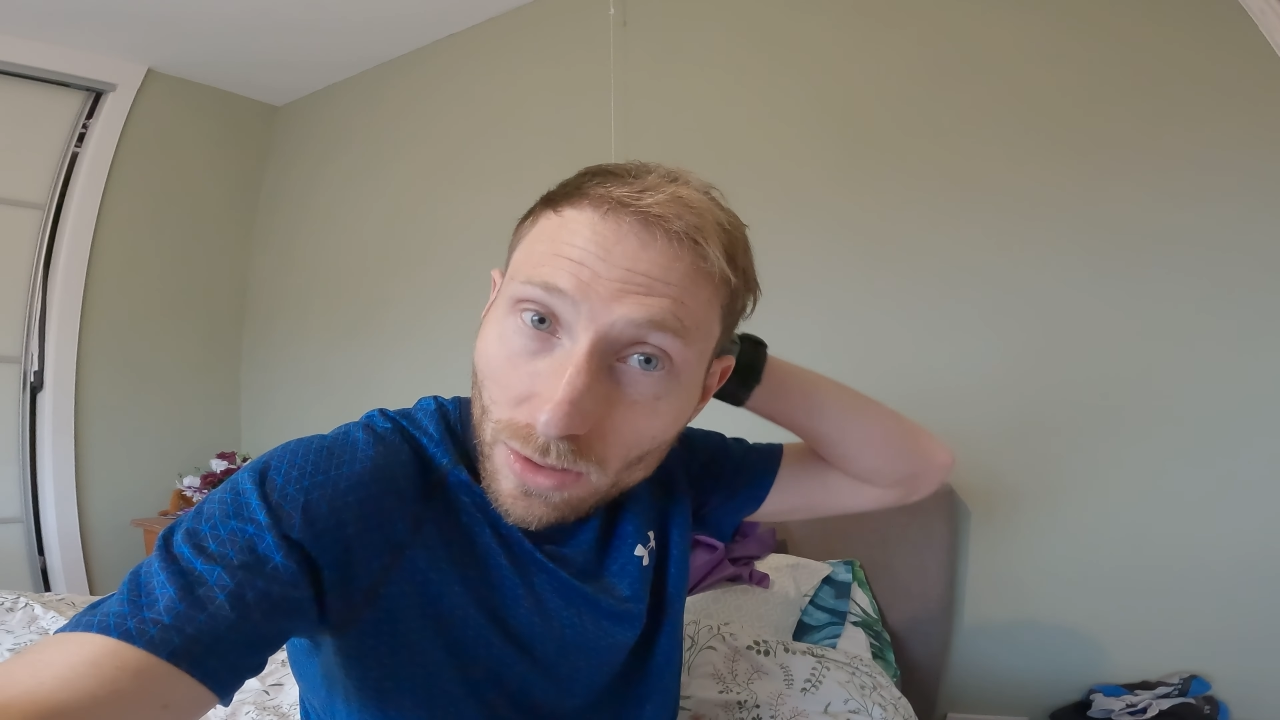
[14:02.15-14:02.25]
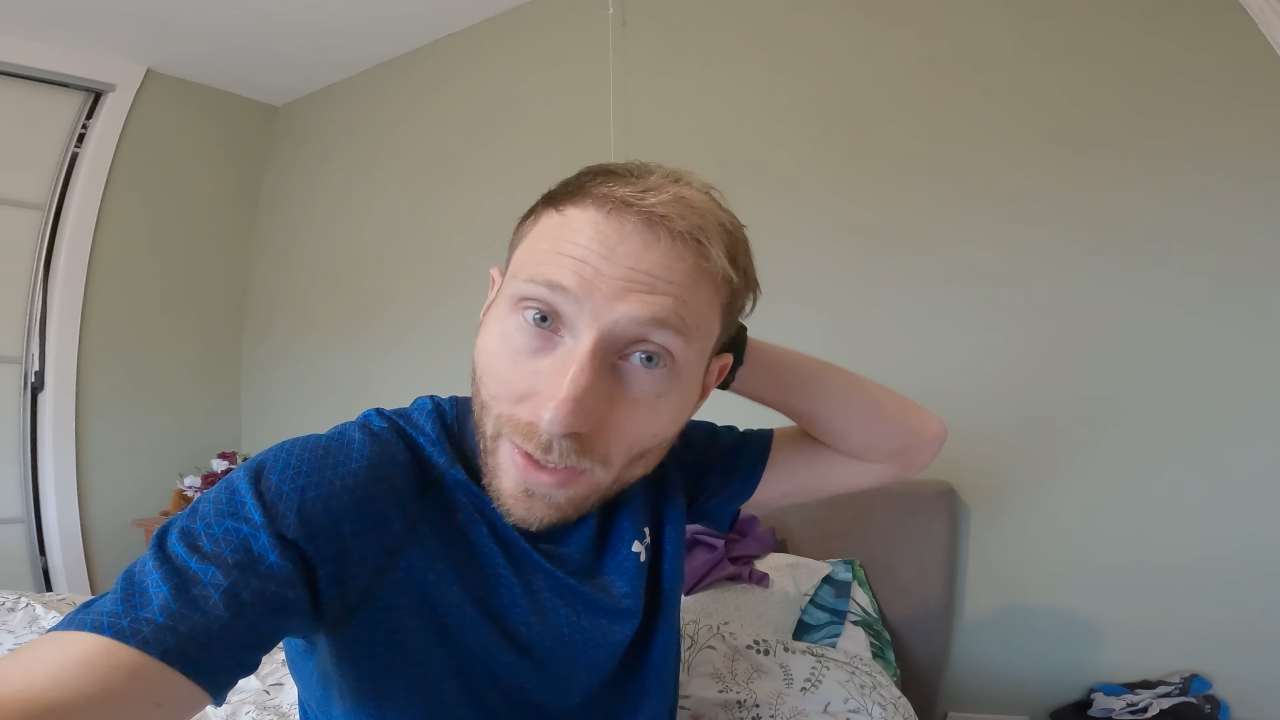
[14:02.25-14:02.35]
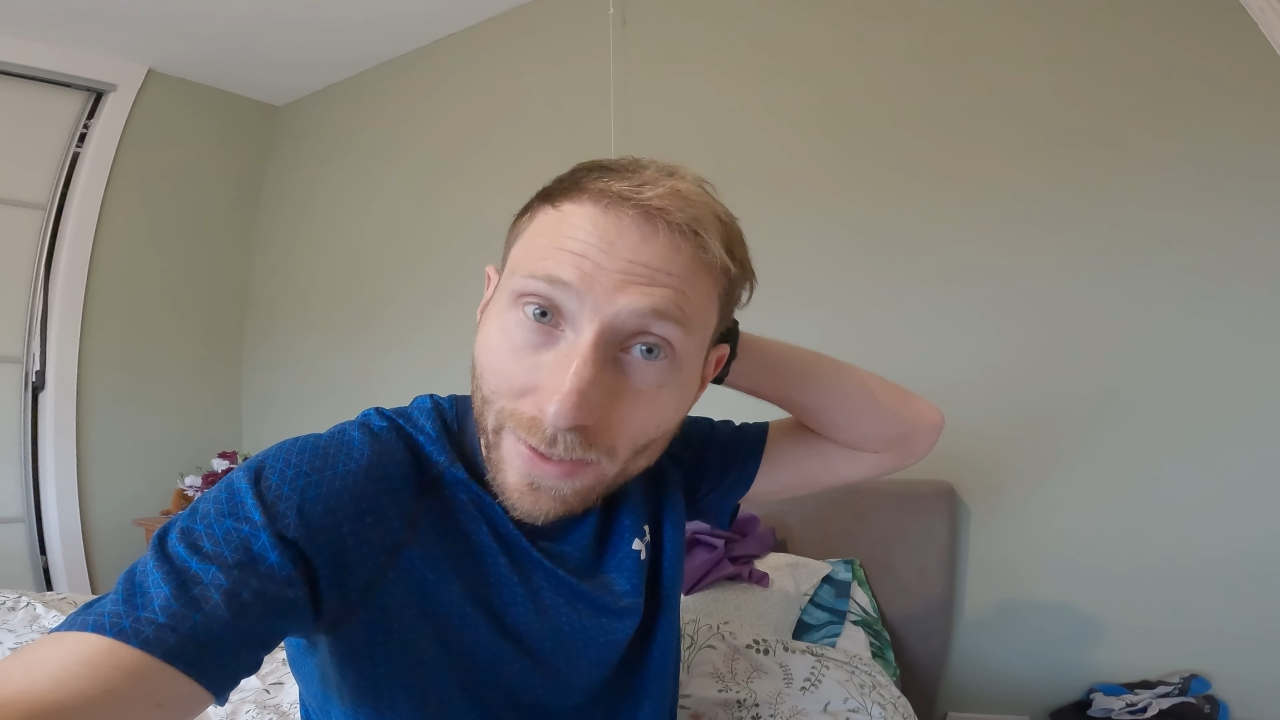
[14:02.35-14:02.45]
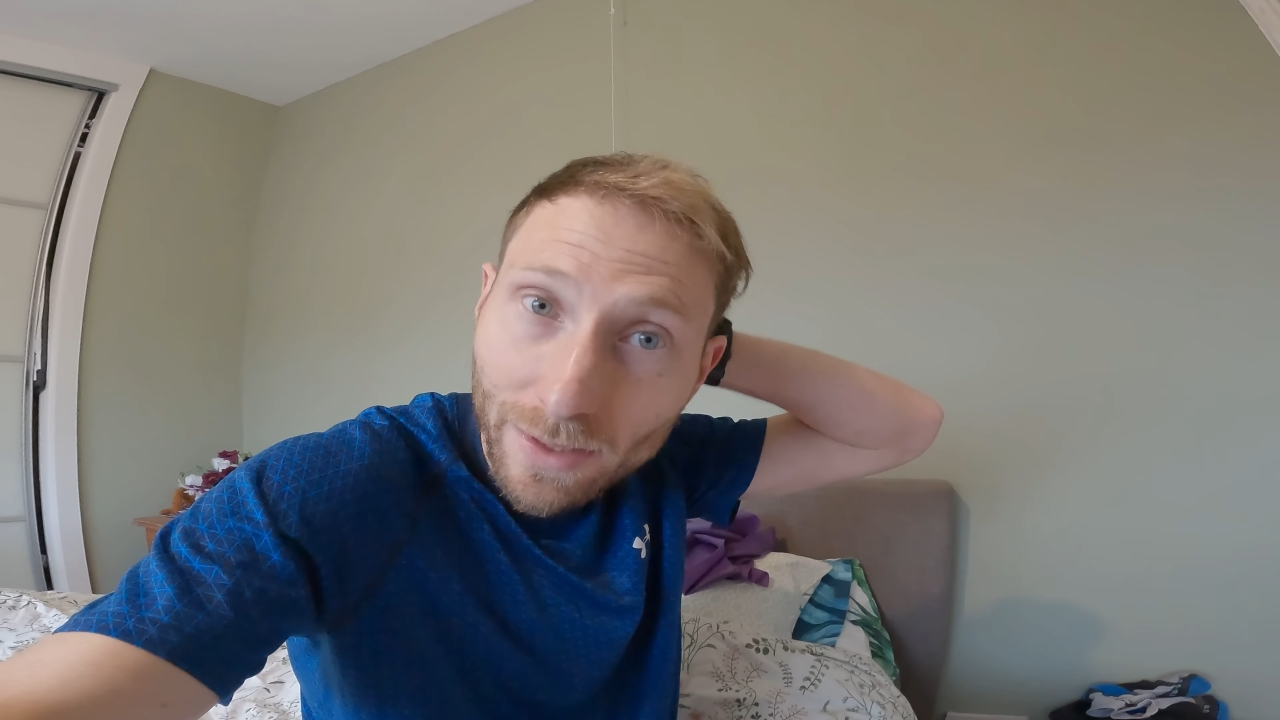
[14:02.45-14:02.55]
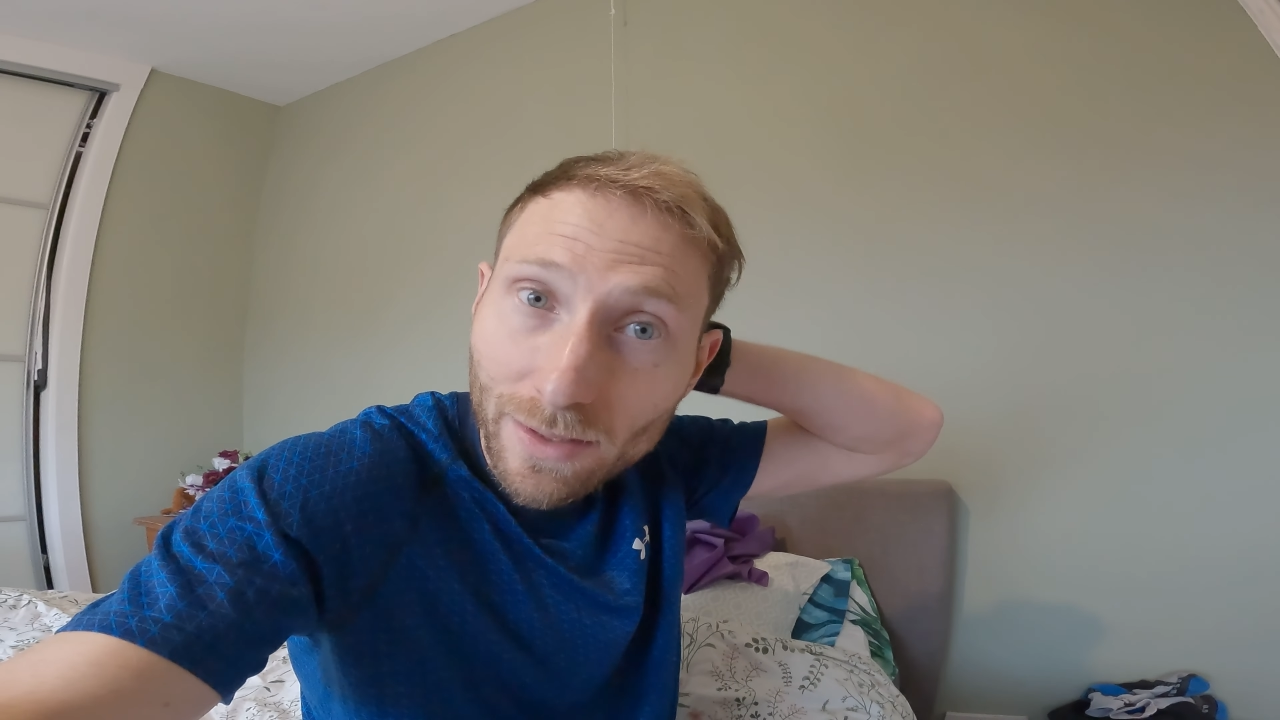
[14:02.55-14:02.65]

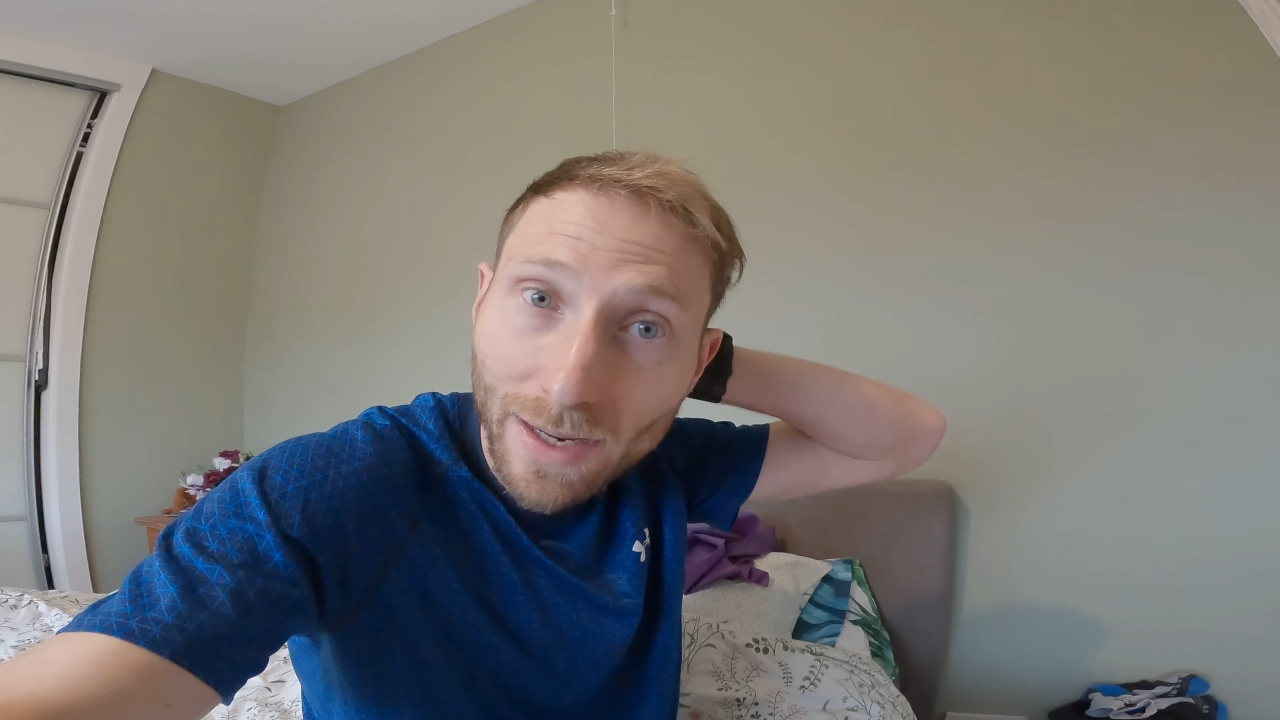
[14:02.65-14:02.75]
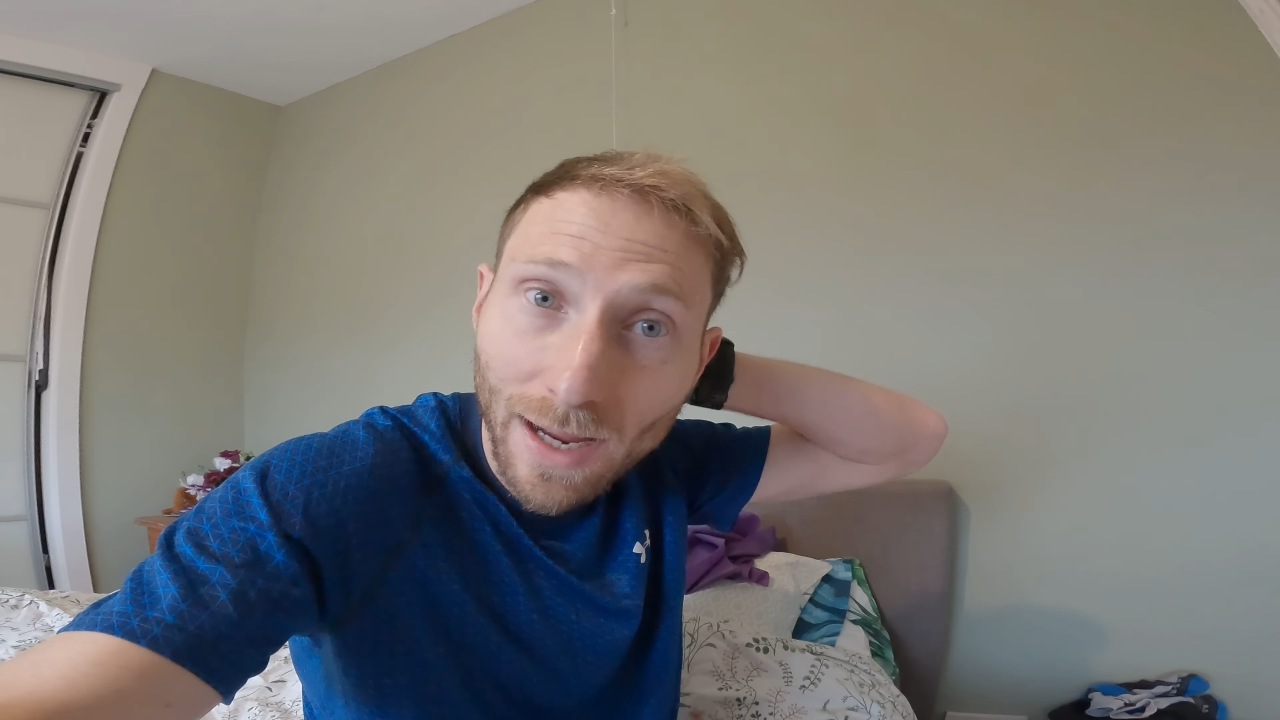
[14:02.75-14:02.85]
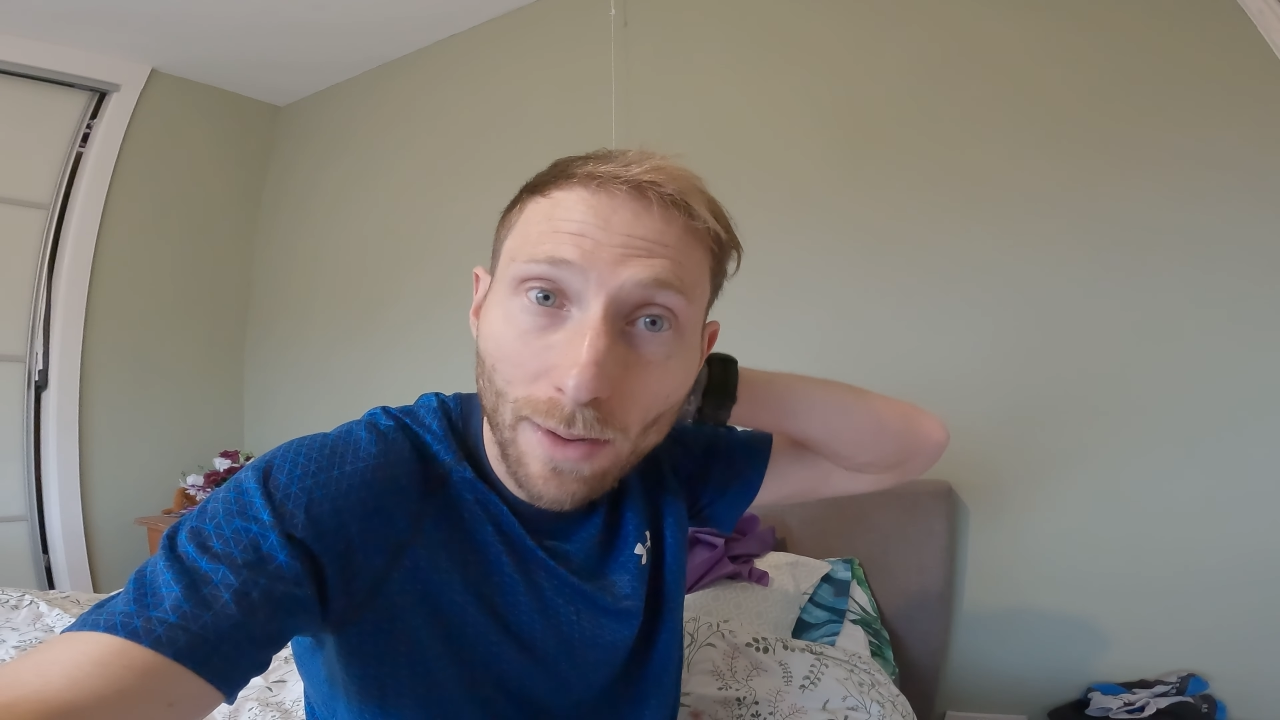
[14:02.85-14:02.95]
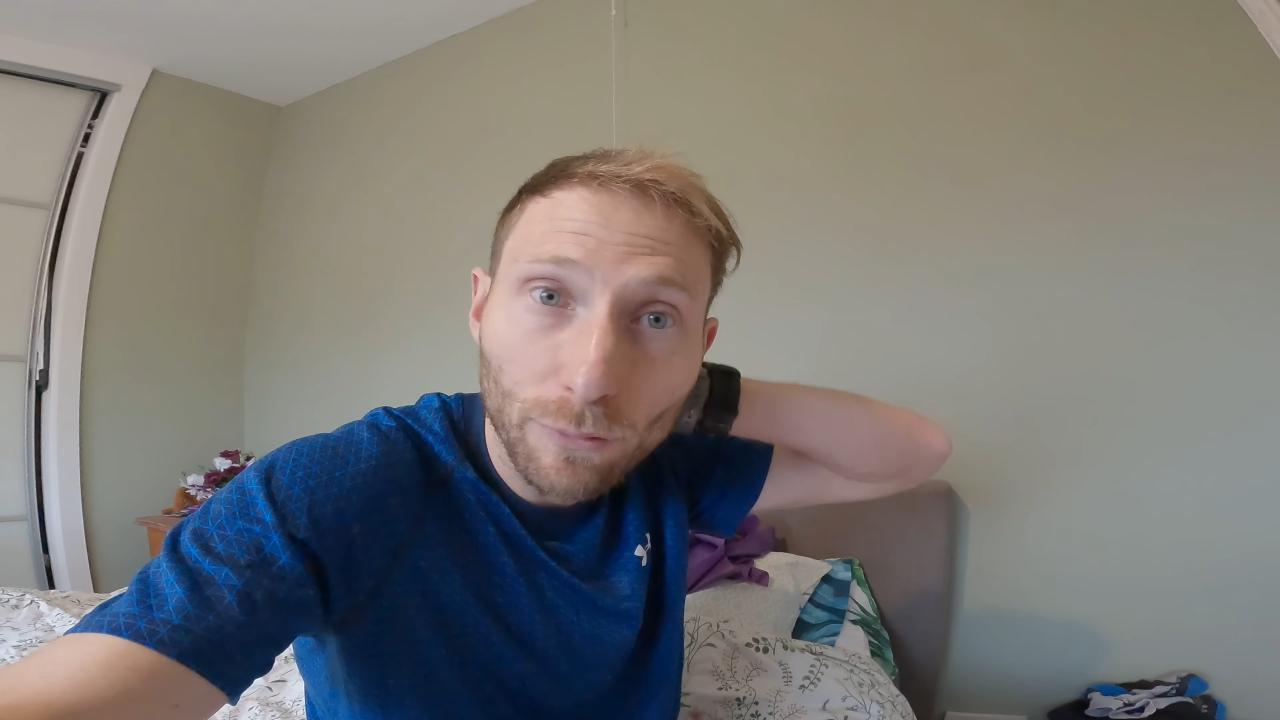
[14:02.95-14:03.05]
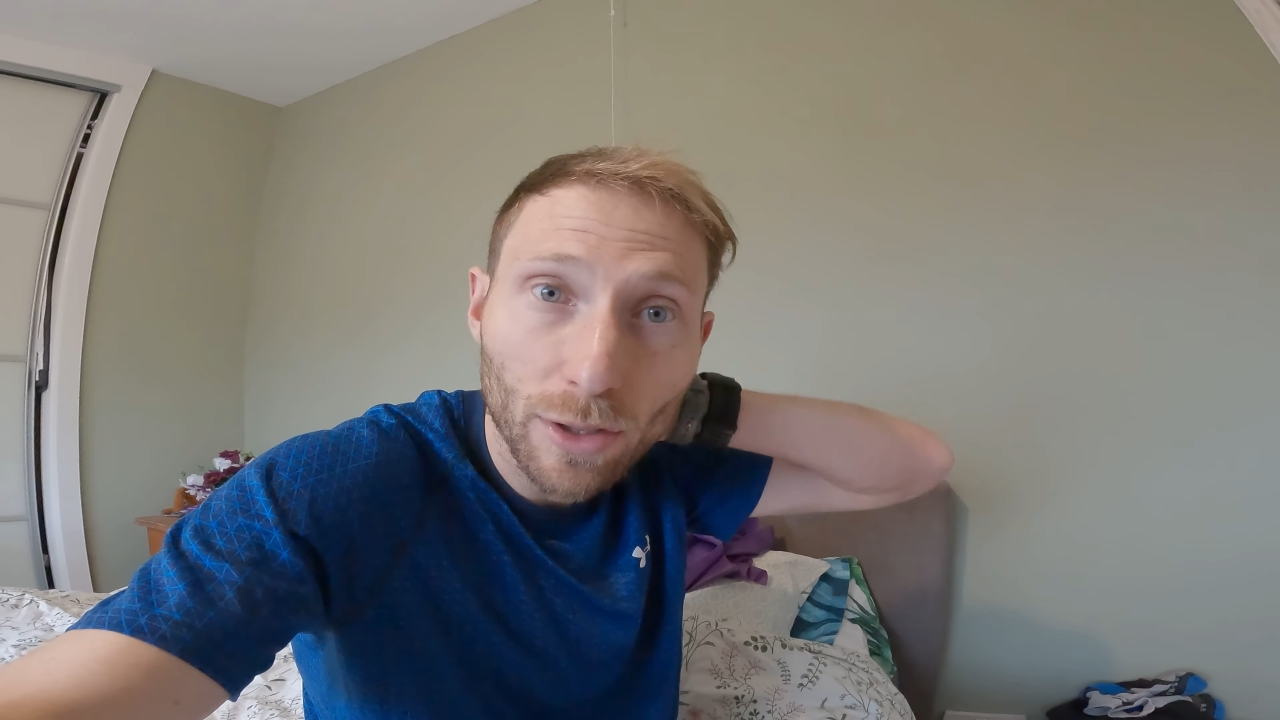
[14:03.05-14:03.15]
leg calf